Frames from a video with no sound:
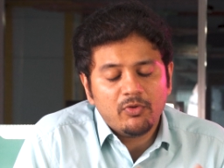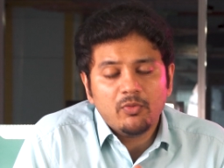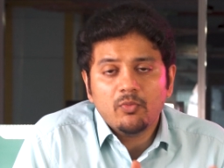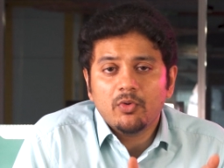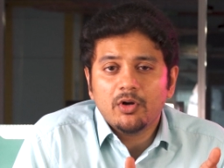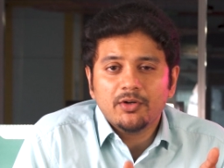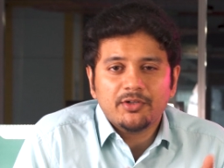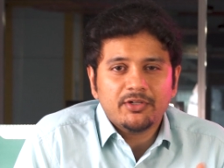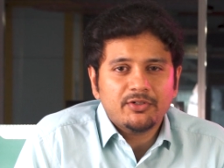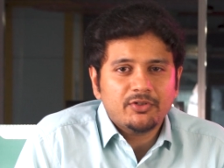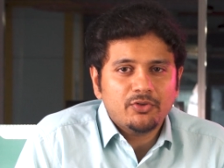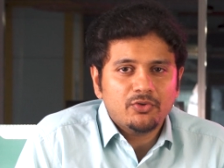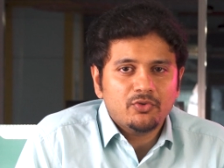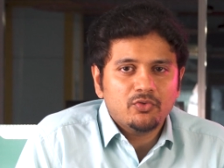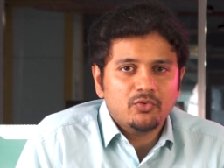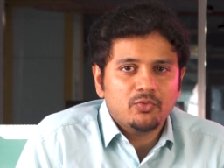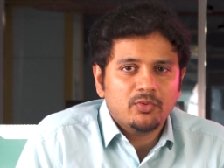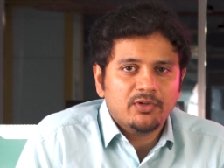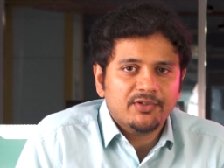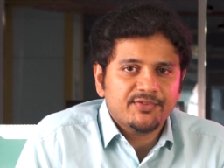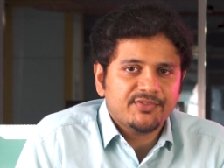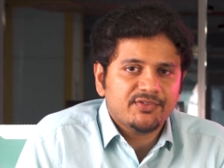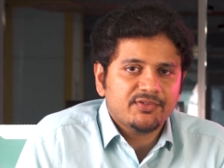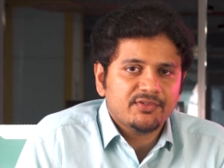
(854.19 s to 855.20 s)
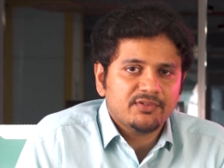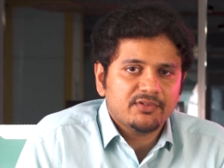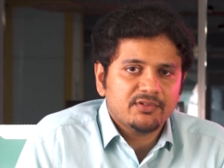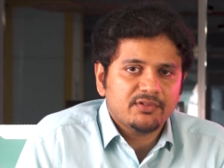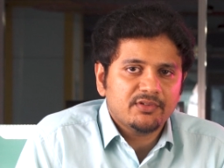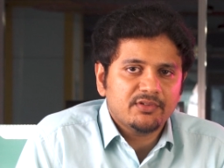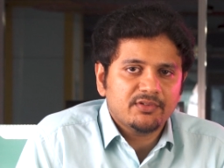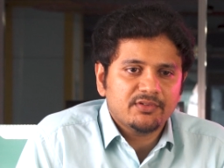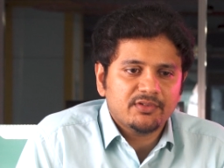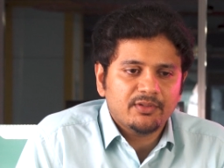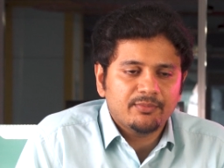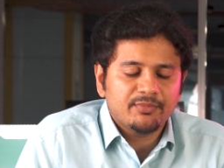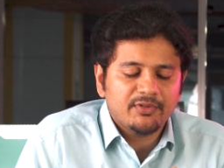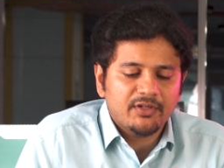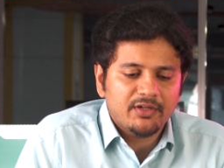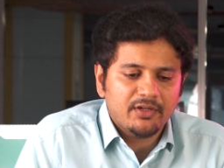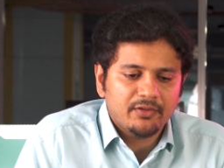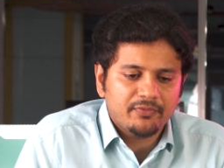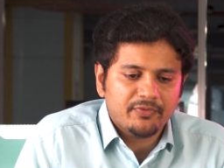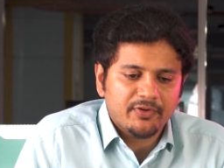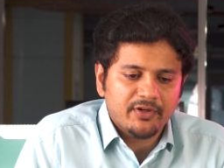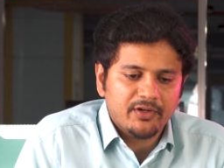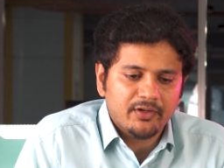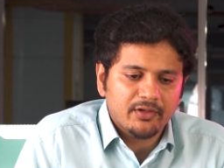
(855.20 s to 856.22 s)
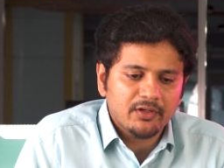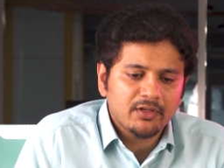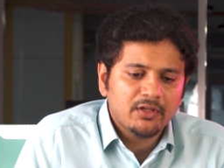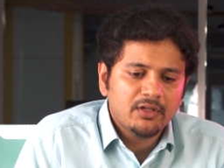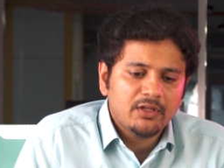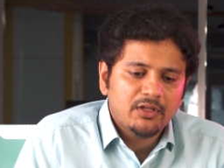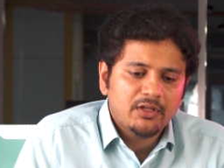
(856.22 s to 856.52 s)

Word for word: we wanted to do was something different.